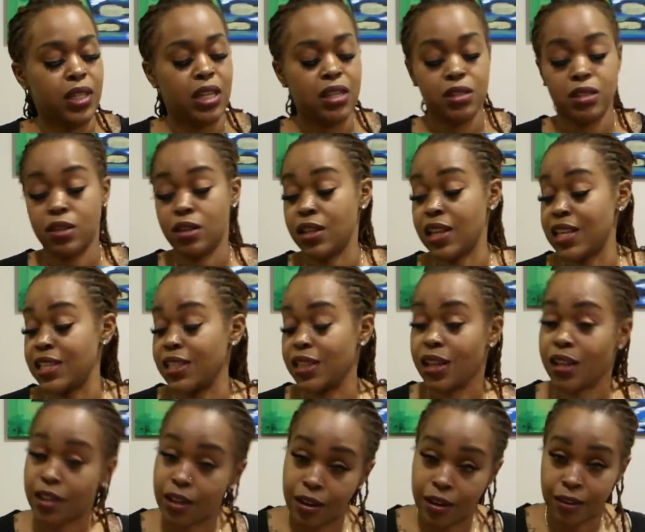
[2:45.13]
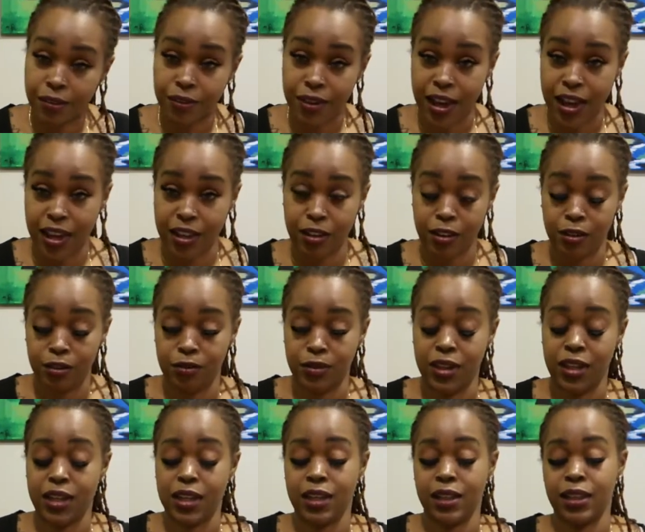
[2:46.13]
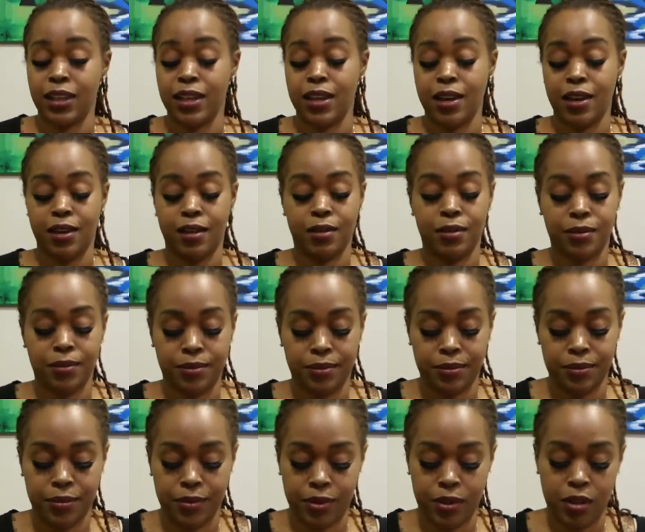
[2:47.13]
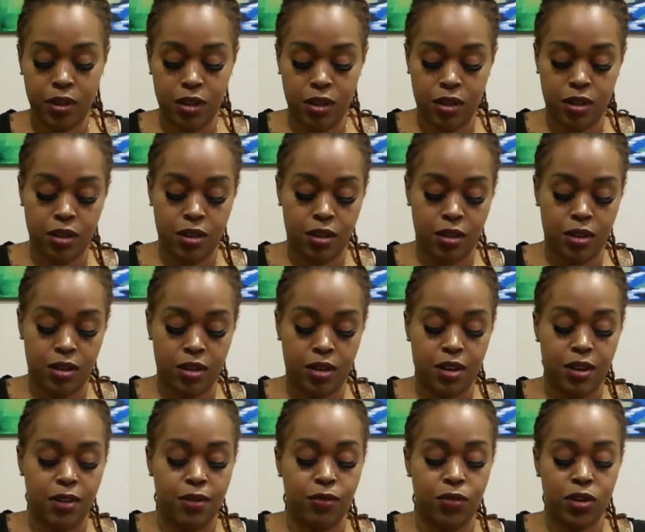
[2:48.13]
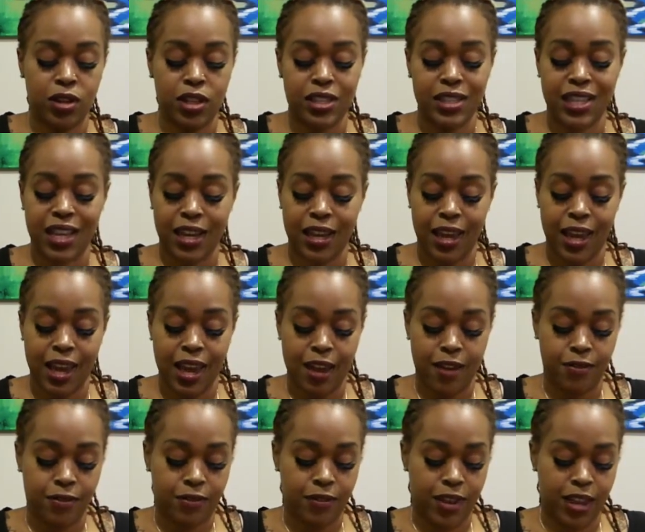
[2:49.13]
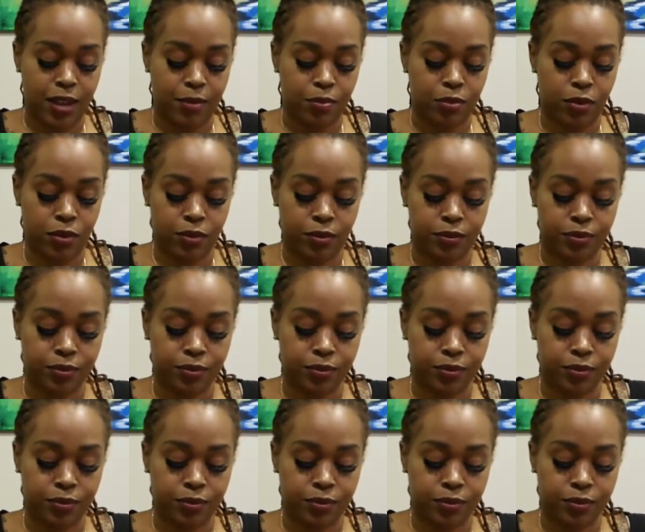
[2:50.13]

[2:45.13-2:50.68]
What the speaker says: So let's clarify your reading, Leo, for the second half of April.